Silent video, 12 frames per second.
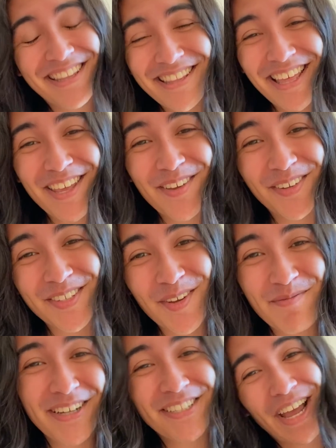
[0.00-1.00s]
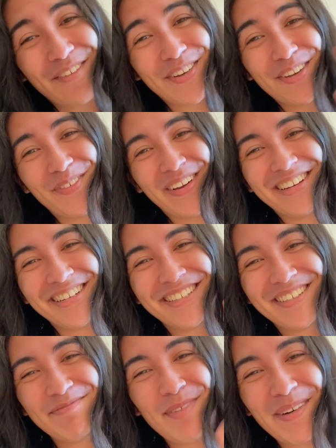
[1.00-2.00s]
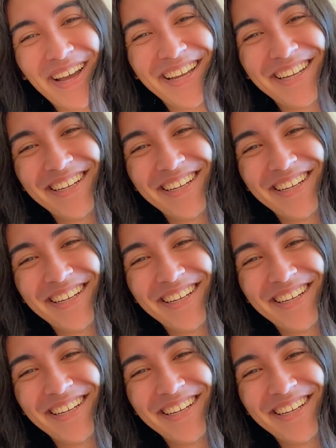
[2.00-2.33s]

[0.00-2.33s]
Thank you all so much. Have a good one. Bye-bye.